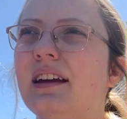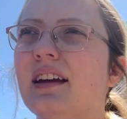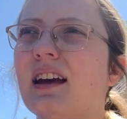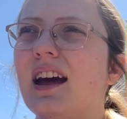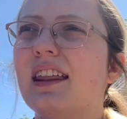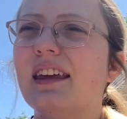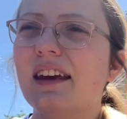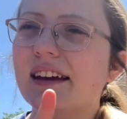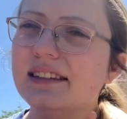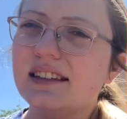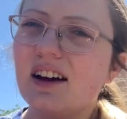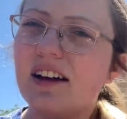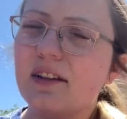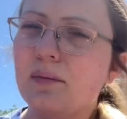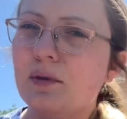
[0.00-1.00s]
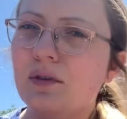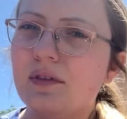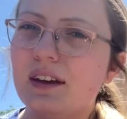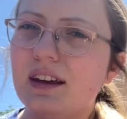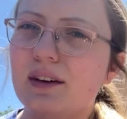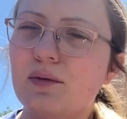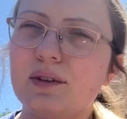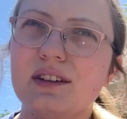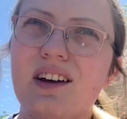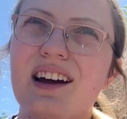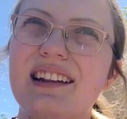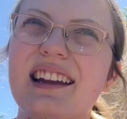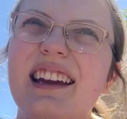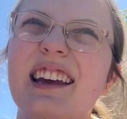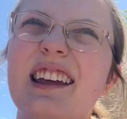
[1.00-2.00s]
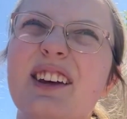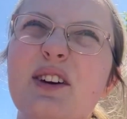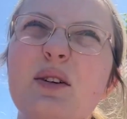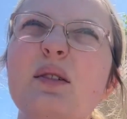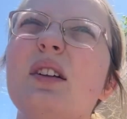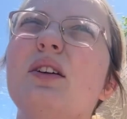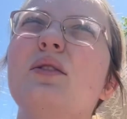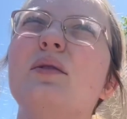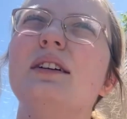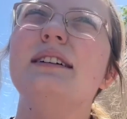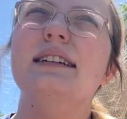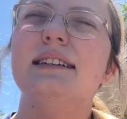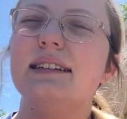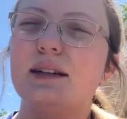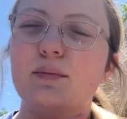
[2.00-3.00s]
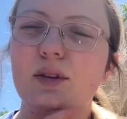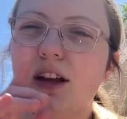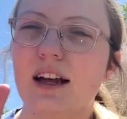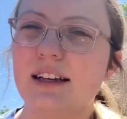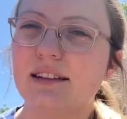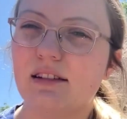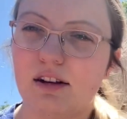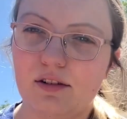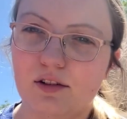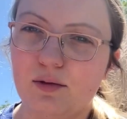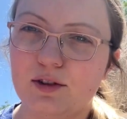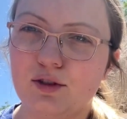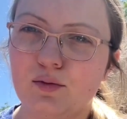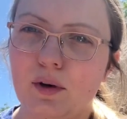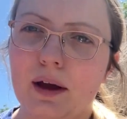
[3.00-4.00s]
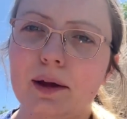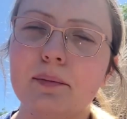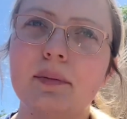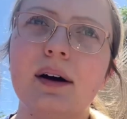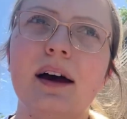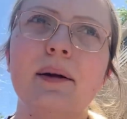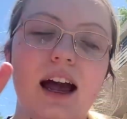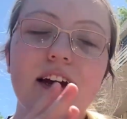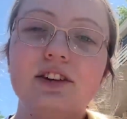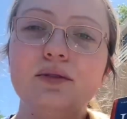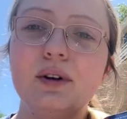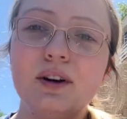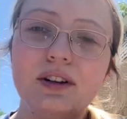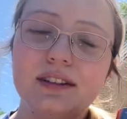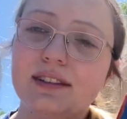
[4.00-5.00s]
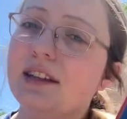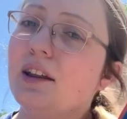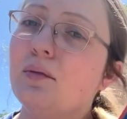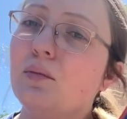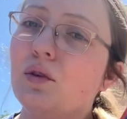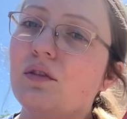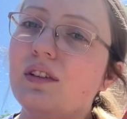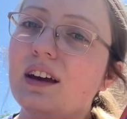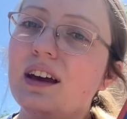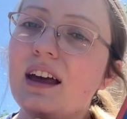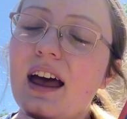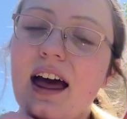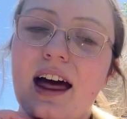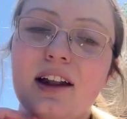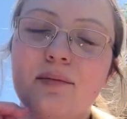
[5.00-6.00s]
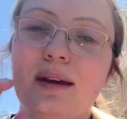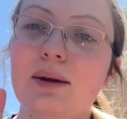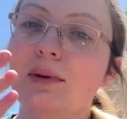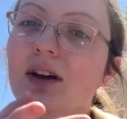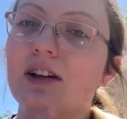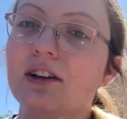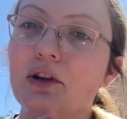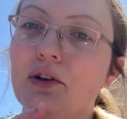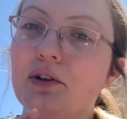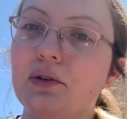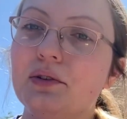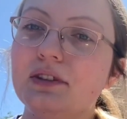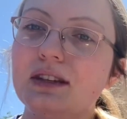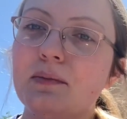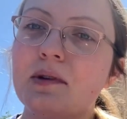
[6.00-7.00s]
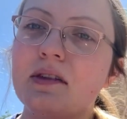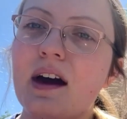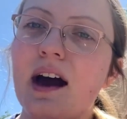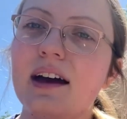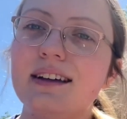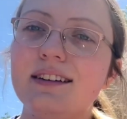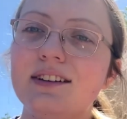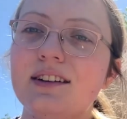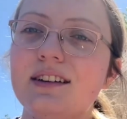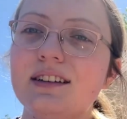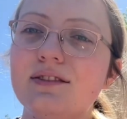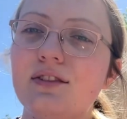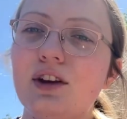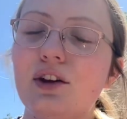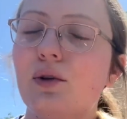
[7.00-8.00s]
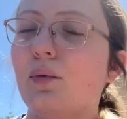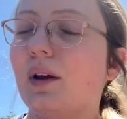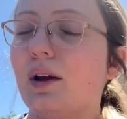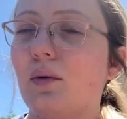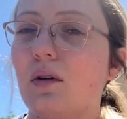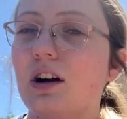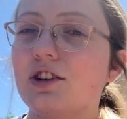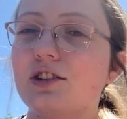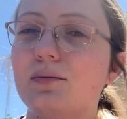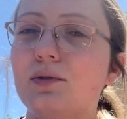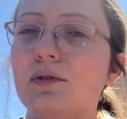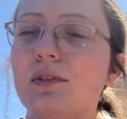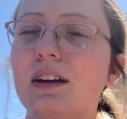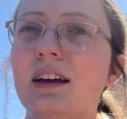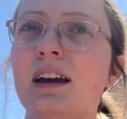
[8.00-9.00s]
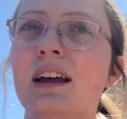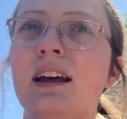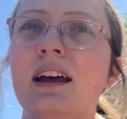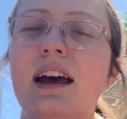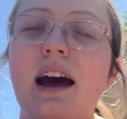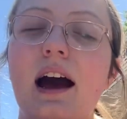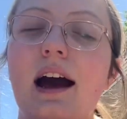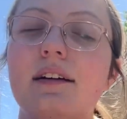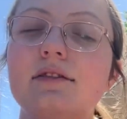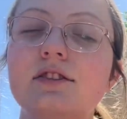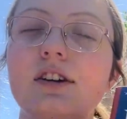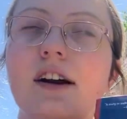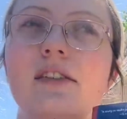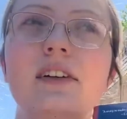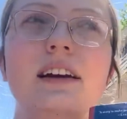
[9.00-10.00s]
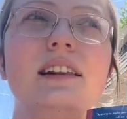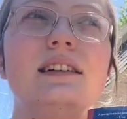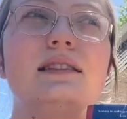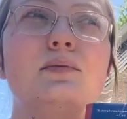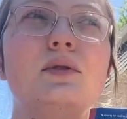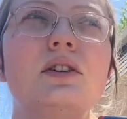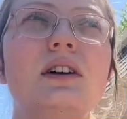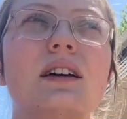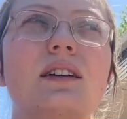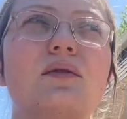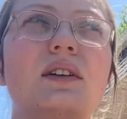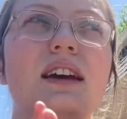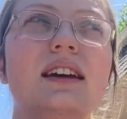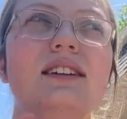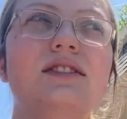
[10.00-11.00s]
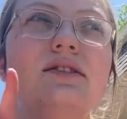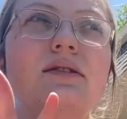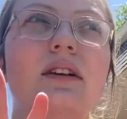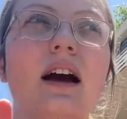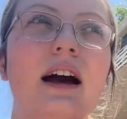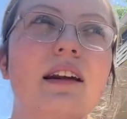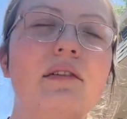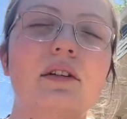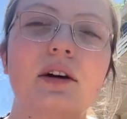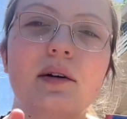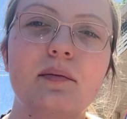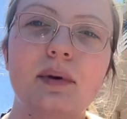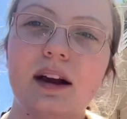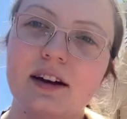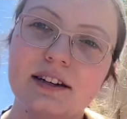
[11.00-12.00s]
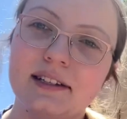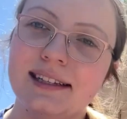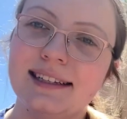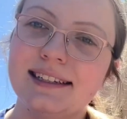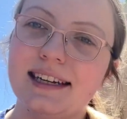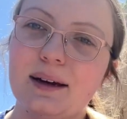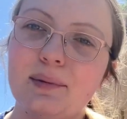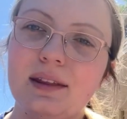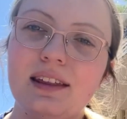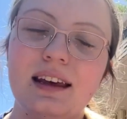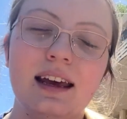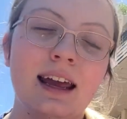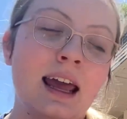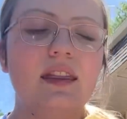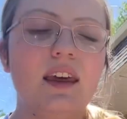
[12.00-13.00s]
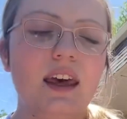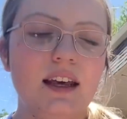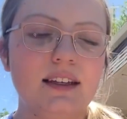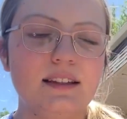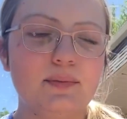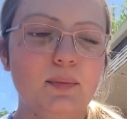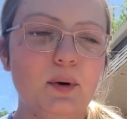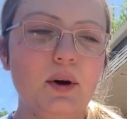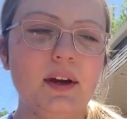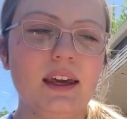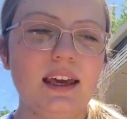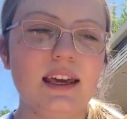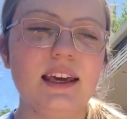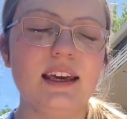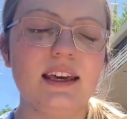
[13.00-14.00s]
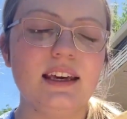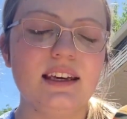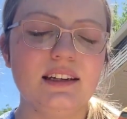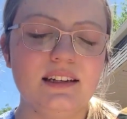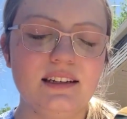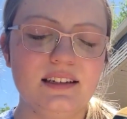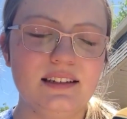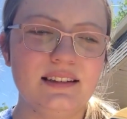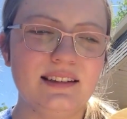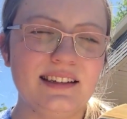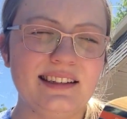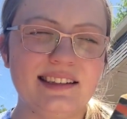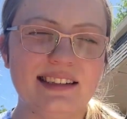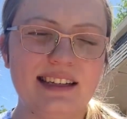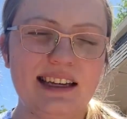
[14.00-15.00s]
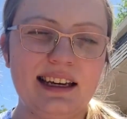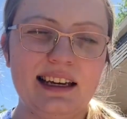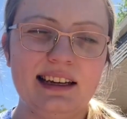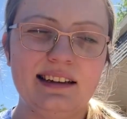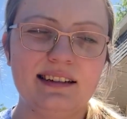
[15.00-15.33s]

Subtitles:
I think I saw the movie was on Hulu or Disney Plus. I don't know which one, but I do want to see the movie and maybe I'll include some of that into this video when I watch the movie after I read this book, and we can do kind of a comparison type of thing. This book is, let's see,